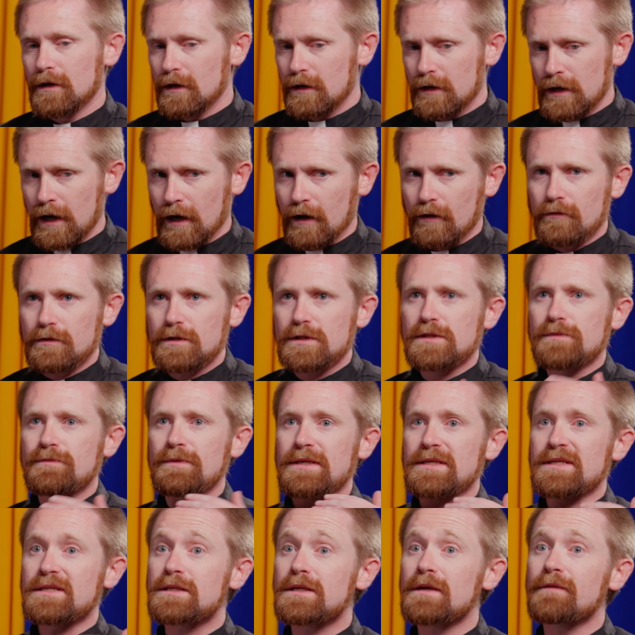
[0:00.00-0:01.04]
Now,
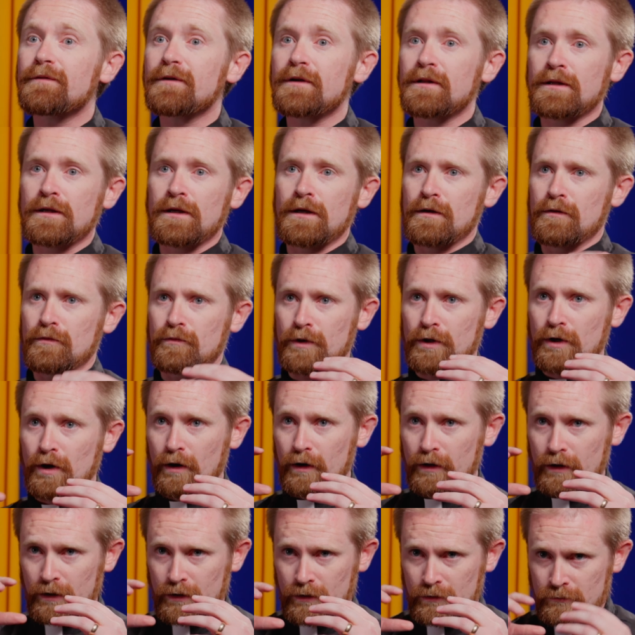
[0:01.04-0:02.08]
specifically
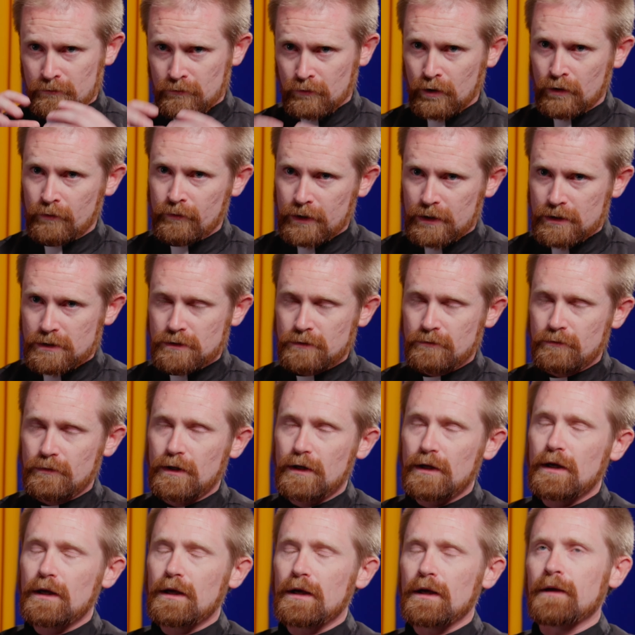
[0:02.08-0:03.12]
regarding Mormonism,
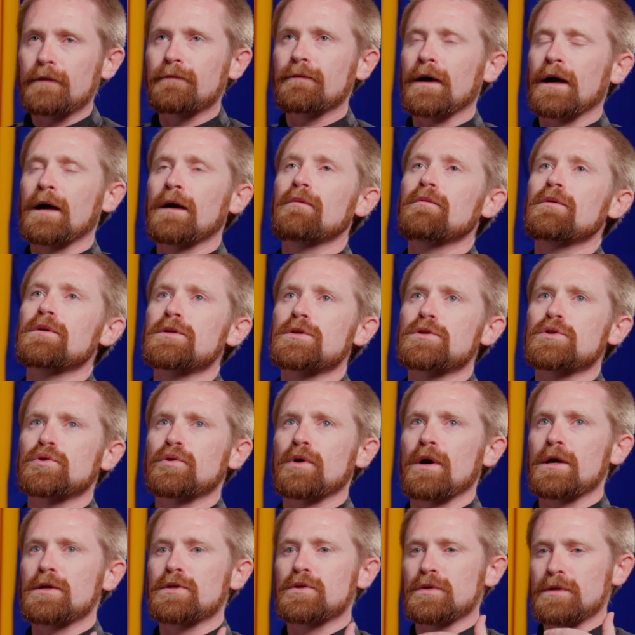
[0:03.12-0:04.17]
if I were to
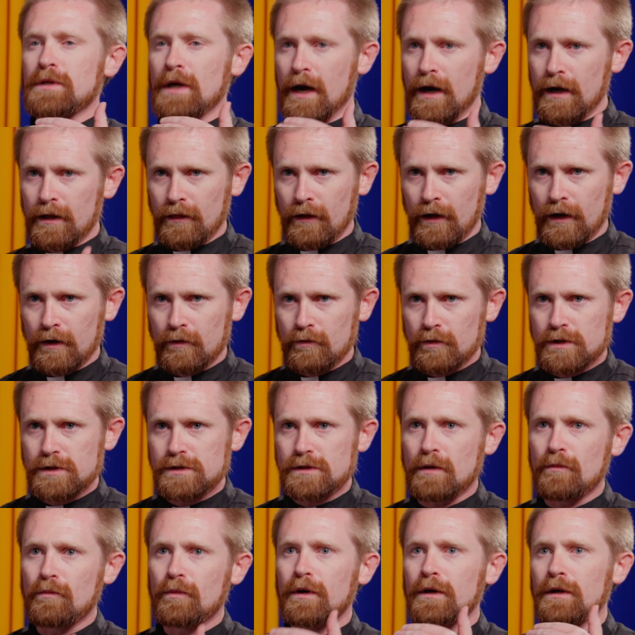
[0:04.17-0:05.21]
try to dialogue with
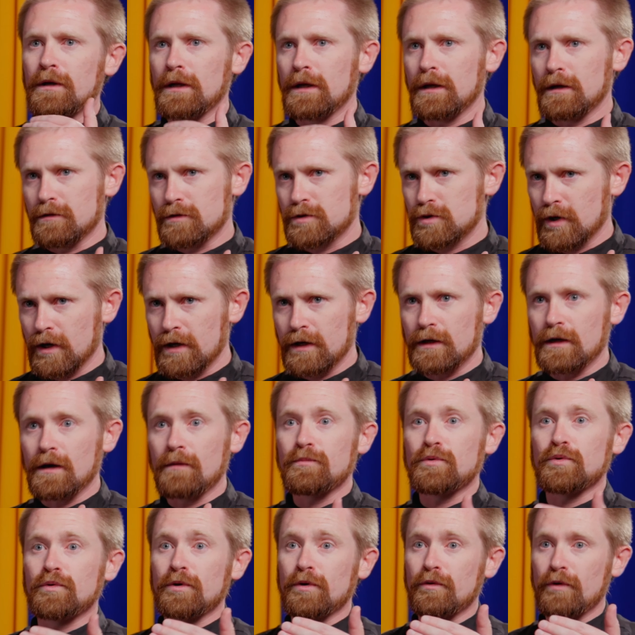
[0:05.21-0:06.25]
someone and try to come
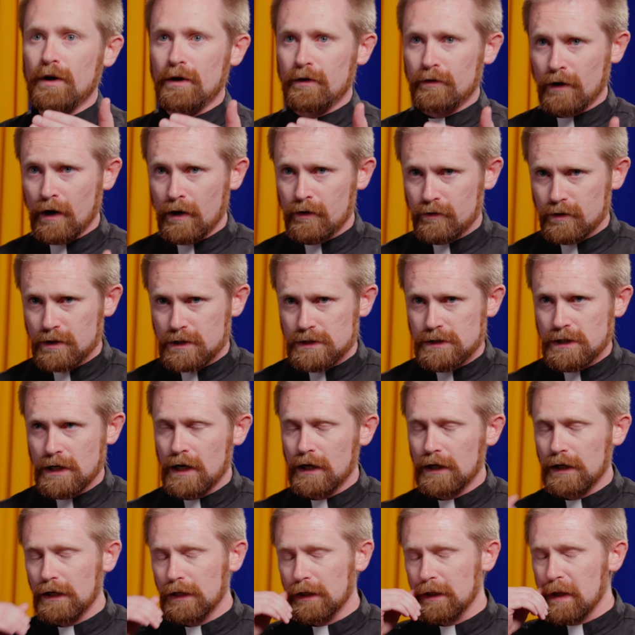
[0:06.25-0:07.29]
to a greater
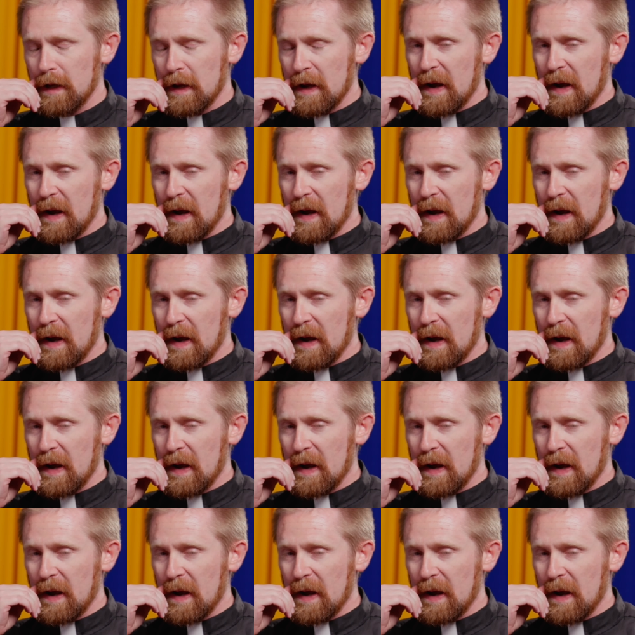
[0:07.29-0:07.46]
understanding,